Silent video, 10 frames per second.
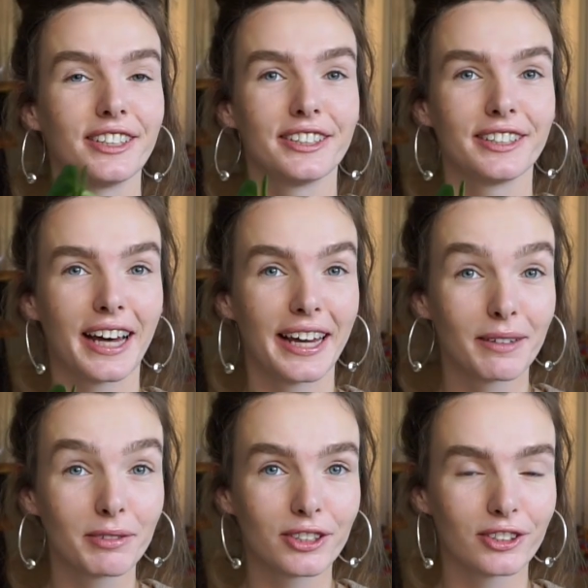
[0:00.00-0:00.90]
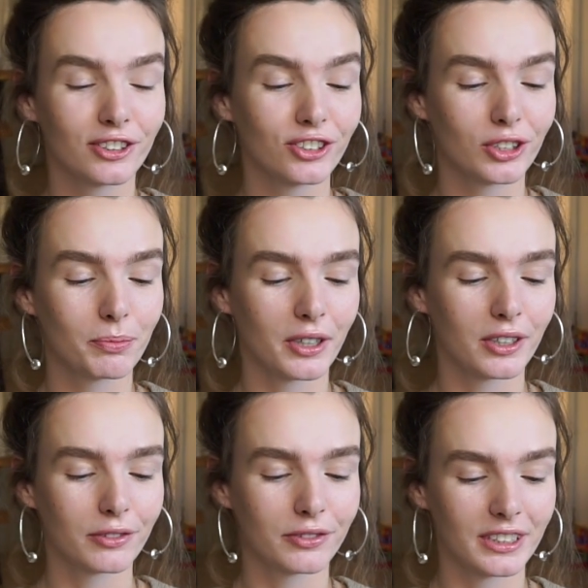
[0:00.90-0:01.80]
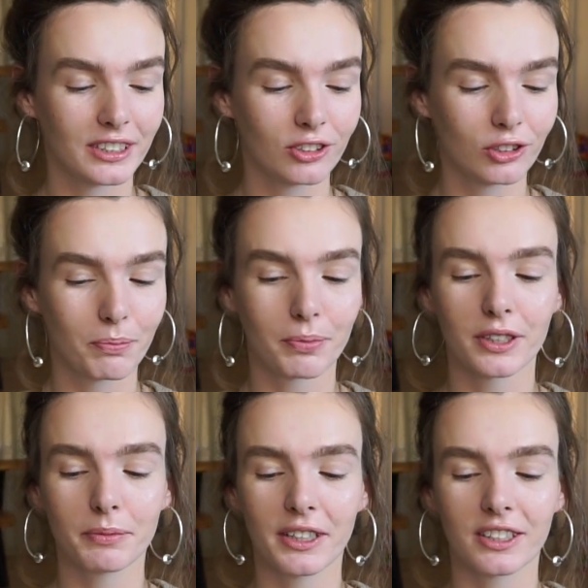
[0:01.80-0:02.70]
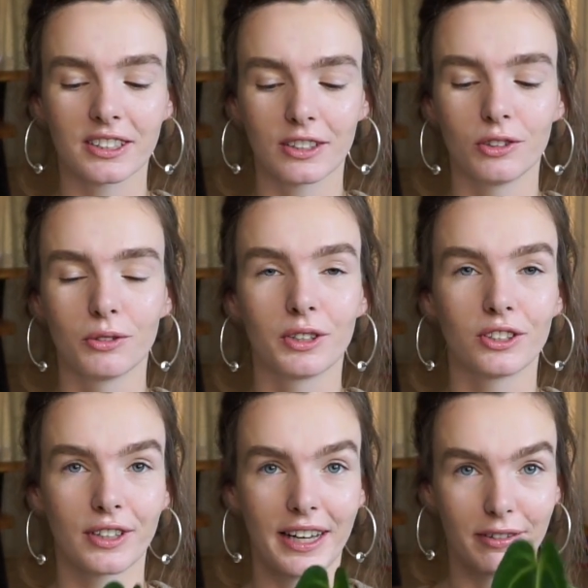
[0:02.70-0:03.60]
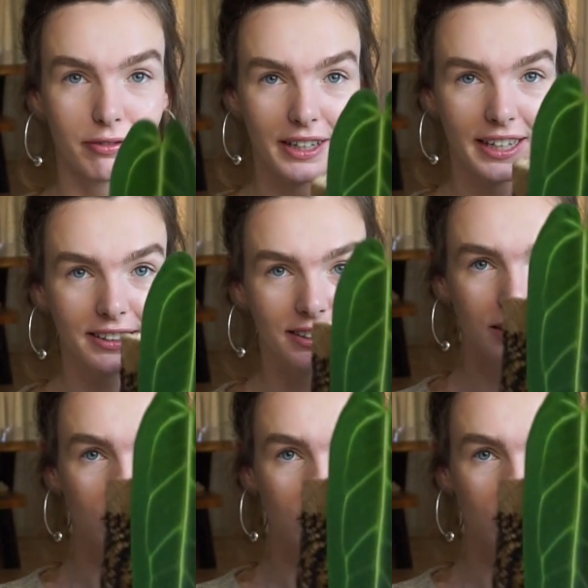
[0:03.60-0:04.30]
I am going to chop off this top part, because I do want to have like this